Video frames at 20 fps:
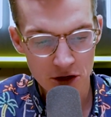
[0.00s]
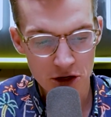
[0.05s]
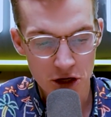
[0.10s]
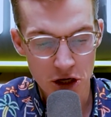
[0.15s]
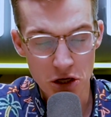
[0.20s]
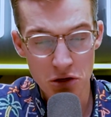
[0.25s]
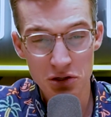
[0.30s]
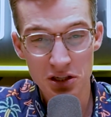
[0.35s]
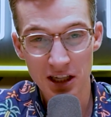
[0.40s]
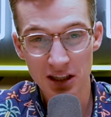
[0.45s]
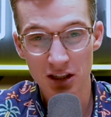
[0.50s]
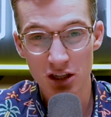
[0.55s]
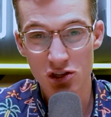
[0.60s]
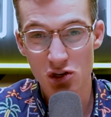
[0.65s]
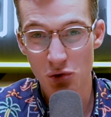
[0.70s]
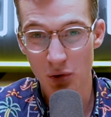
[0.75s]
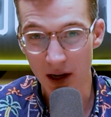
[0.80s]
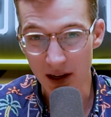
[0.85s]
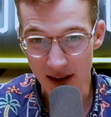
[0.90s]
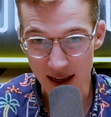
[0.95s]
Using the
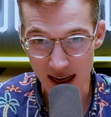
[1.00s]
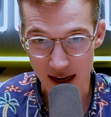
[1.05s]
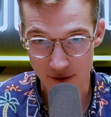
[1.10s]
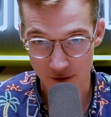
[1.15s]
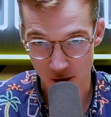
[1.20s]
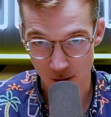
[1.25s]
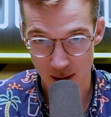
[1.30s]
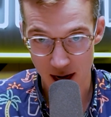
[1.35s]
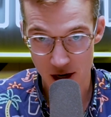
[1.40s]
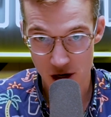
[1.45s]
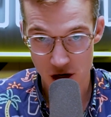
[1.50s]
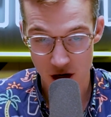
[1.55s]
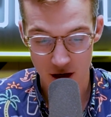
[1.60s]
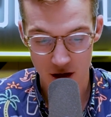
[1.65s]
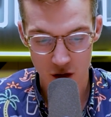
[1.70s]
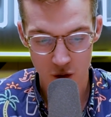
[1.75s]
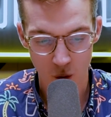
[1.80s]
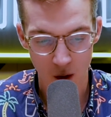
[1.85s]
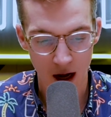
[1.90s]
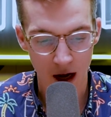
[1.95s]
drilling information
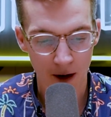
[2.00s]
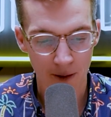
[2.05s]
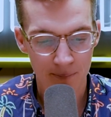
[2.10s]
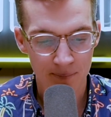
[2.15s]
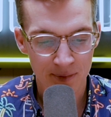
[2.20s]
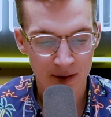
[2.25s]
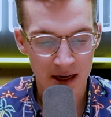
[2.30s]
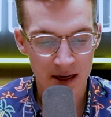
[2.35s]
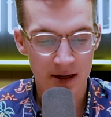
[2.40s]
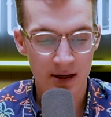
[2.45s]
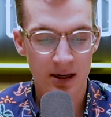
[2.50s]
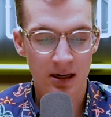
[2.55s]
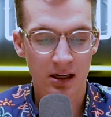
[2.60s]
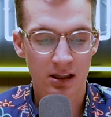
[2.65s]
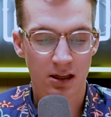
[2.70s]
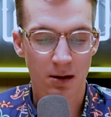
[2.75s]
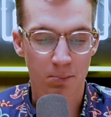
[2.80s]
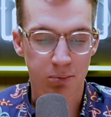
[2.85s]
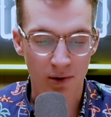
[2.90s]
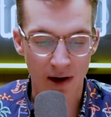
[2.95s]
as well,
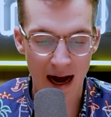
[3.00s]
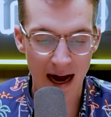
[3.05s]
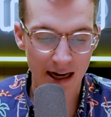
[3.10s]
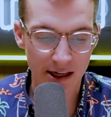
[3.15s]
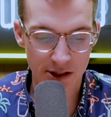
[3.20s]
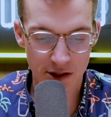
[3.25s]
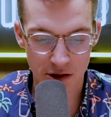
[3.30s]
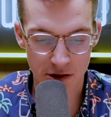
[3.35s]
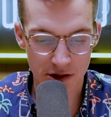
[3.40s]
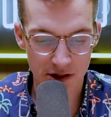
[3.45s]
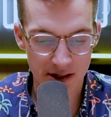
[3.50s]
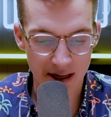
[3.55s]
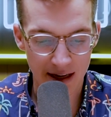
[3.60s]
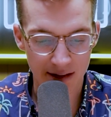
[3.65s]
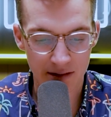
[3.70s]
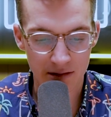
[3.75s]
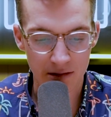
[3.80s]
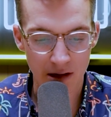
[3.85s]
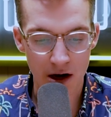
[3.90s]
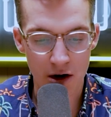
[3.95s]
the blasters
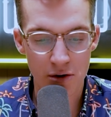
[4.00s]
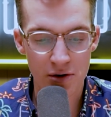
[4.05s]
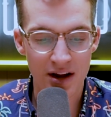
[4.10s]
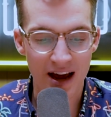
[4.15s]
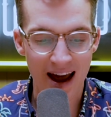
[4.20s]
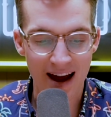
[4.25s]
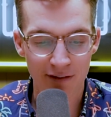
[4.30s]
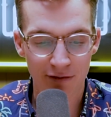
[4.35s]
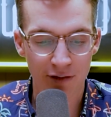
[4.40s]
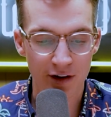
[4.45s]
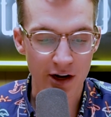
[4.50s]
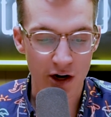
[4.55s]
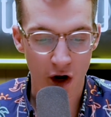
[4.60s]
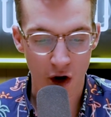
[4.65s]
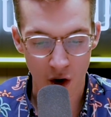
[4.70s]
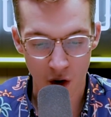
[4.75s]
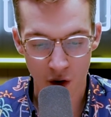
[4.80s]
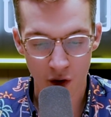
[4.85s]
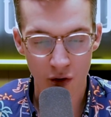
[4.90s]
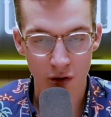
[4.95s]
then load every
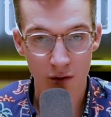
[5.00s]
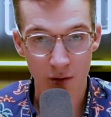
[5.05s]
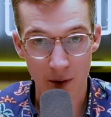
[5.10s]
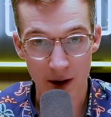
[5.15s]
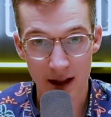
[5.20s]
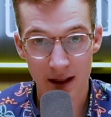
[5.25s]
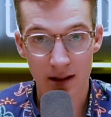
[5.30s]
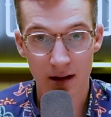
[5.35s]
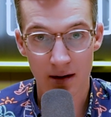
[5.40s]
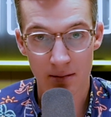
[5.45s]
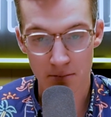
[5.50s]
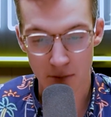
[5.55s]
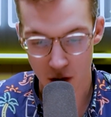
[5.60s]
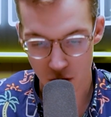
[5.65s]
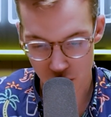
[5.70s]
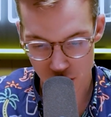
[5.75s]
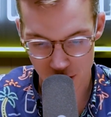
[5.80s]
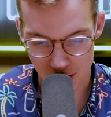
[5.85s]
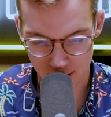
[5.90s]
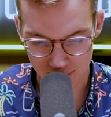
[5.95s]
hole with
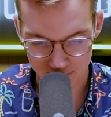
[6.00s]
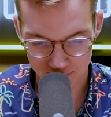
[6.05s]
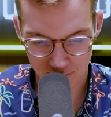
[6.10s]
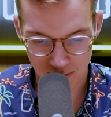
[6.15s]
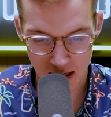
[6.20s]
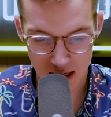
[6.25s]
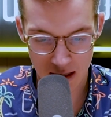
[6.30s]
emulsion.